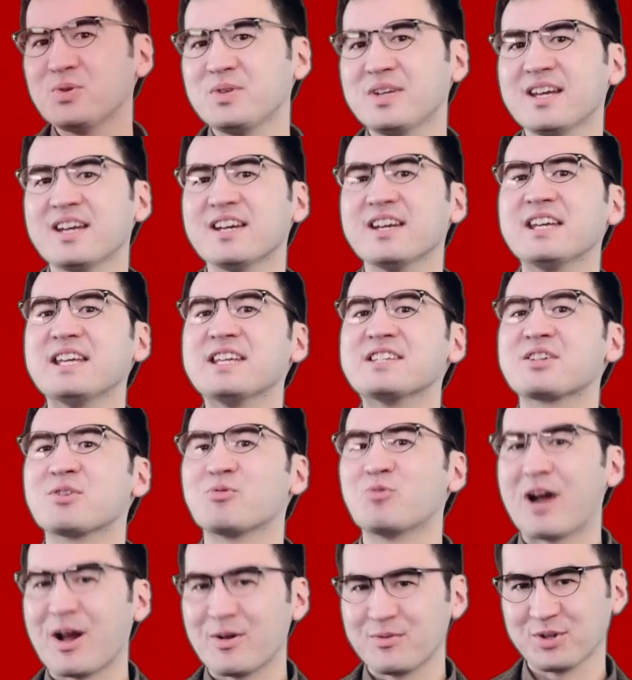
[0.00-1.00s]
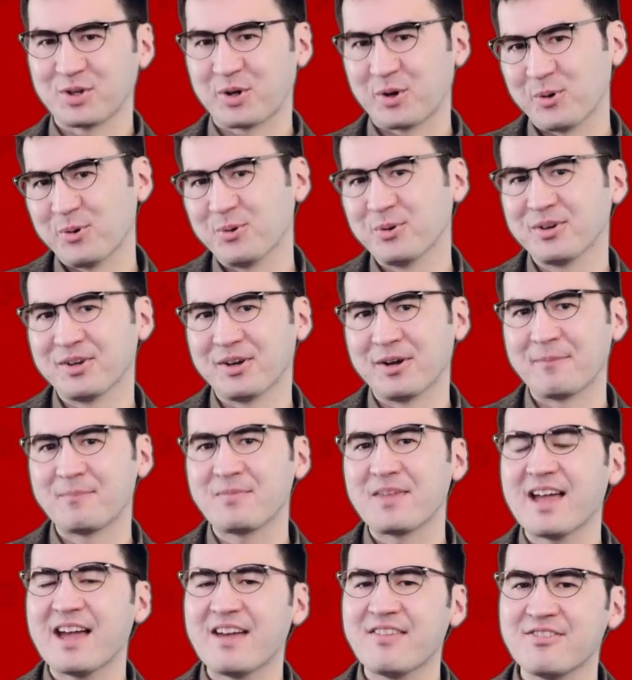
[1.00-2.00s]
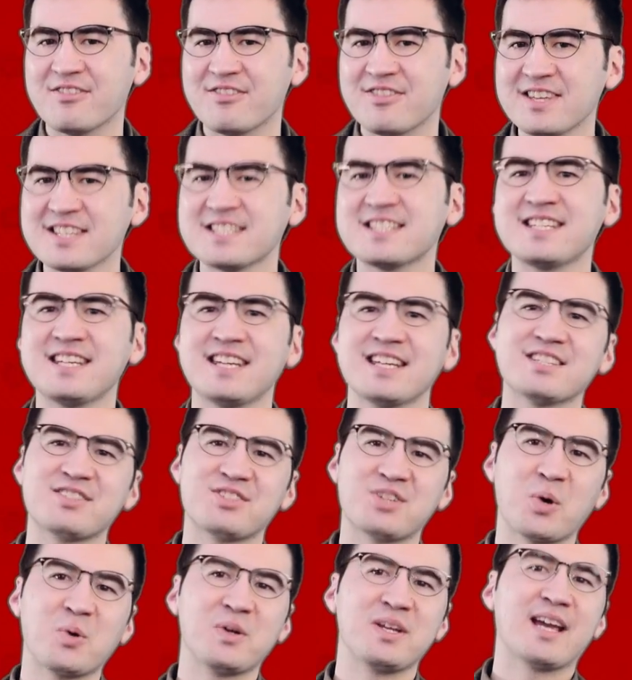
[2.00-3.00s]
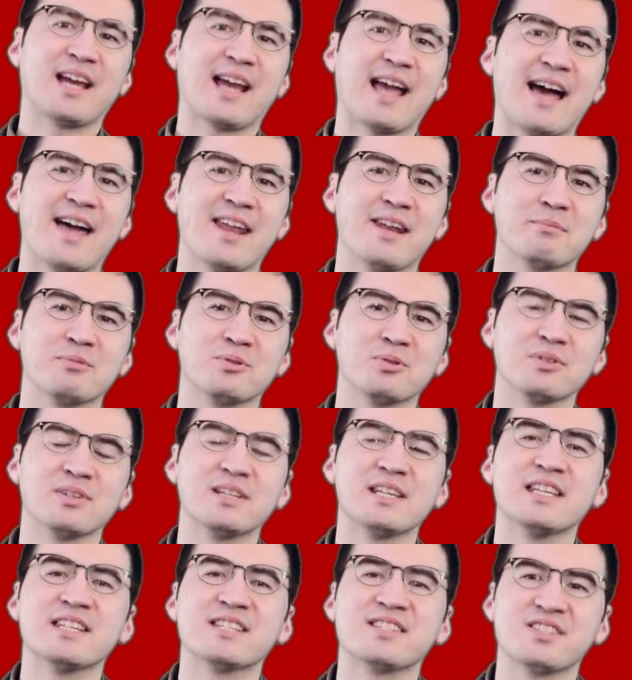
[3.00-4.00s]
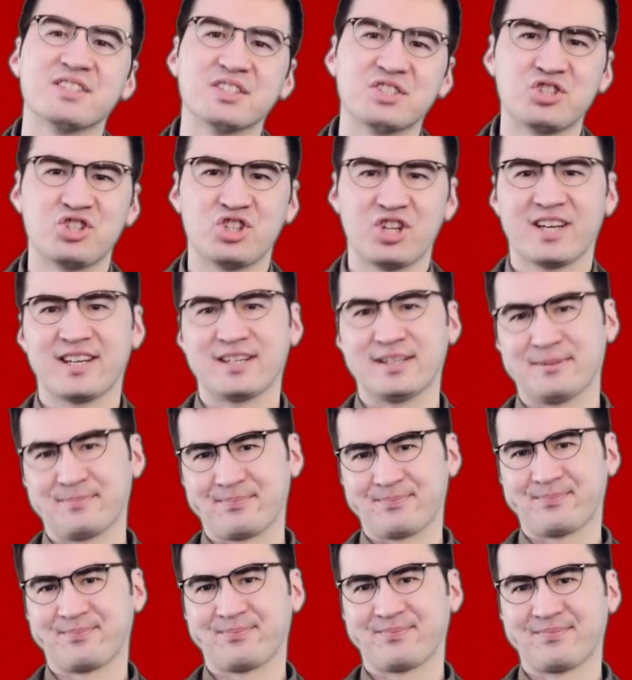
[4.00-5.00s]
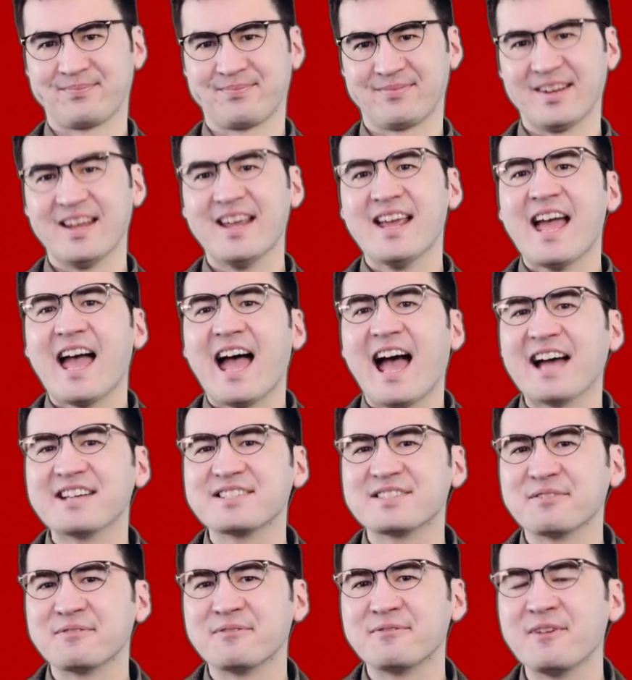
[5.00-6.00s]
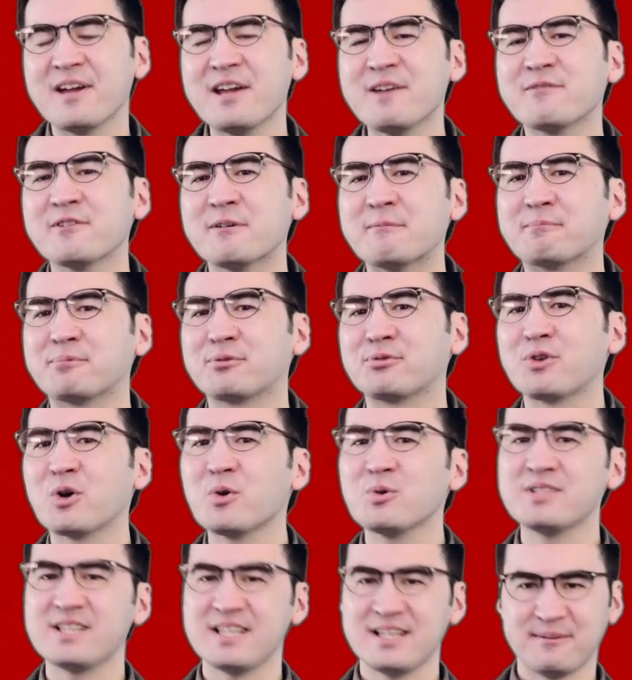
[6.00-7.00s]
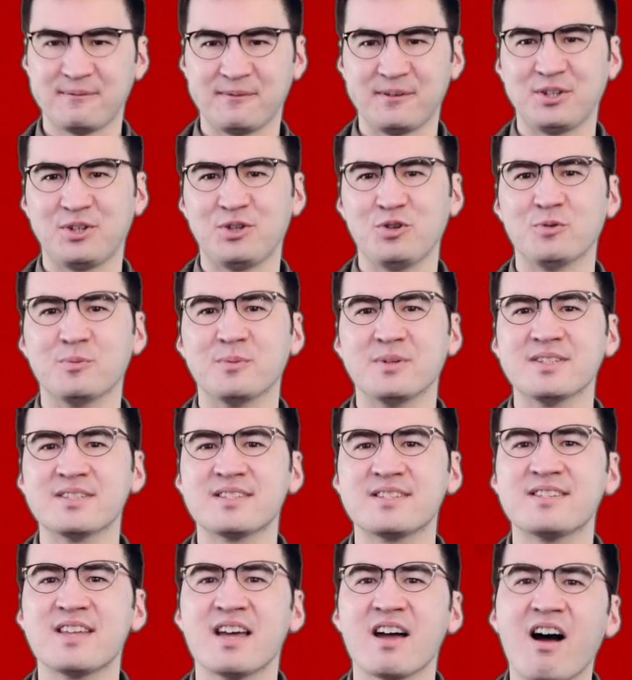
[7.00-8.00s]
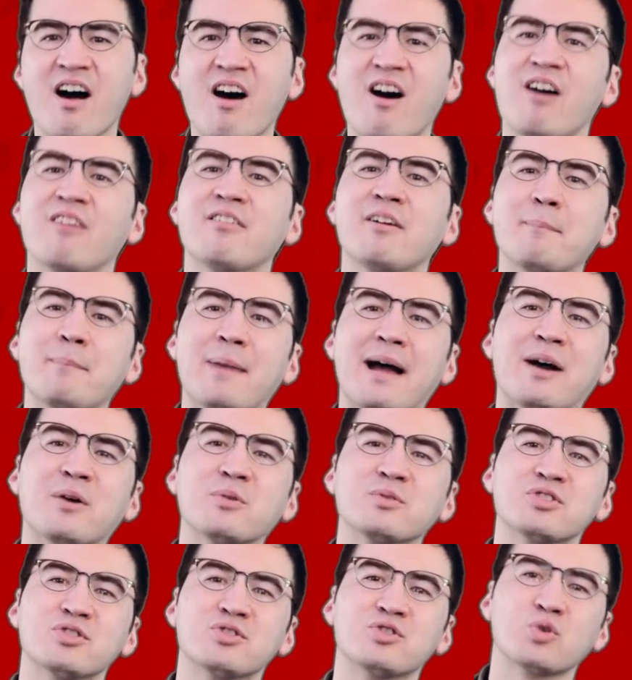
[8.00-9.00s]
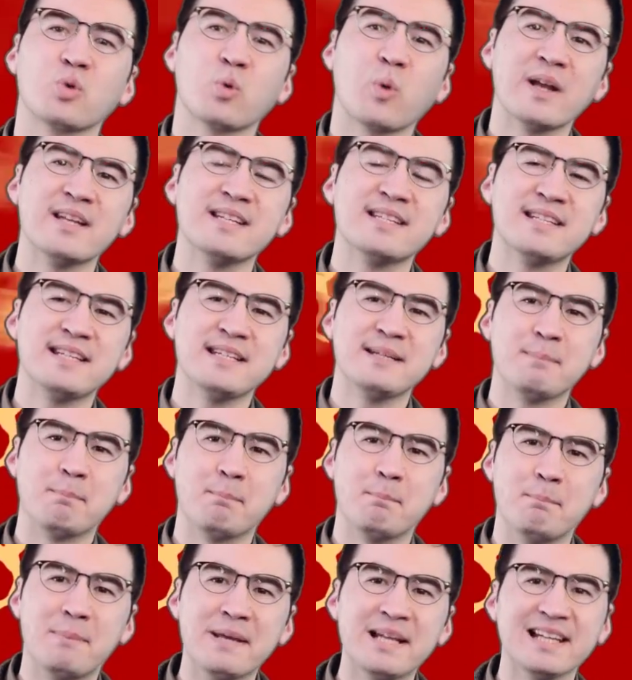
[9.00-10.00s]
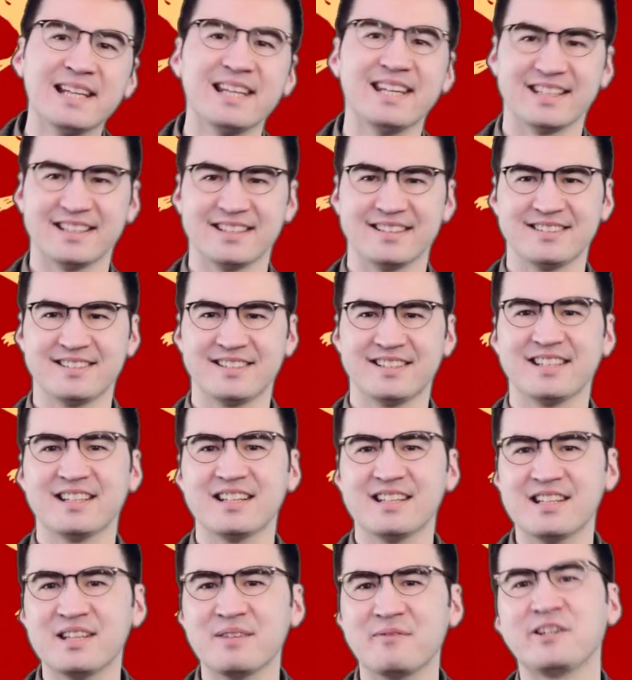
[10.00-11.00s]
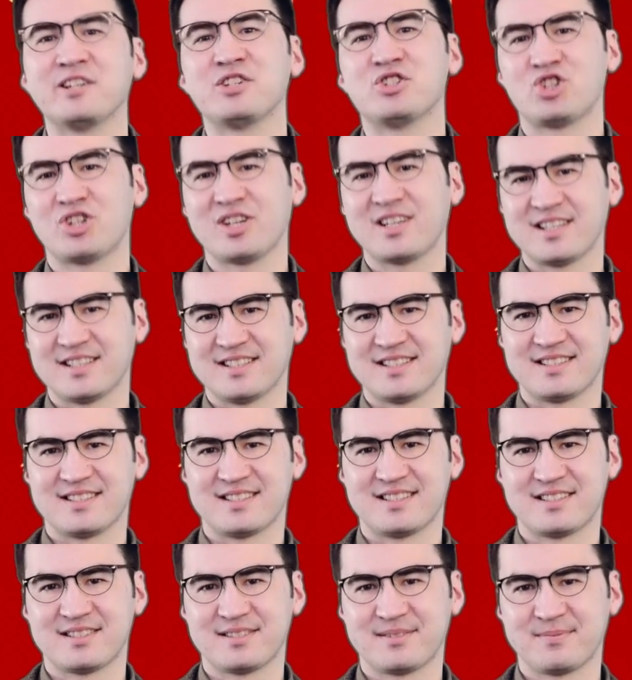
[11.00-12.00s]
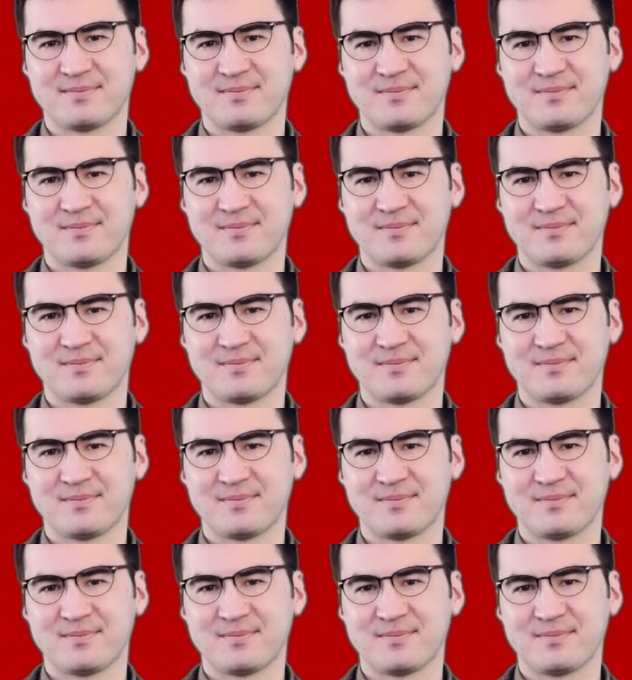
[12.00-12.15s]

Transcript: New Year is around the corner, and this year's zodiac animal is the chicken. As a favorite protein for humans, there are about 20 billion living chickens.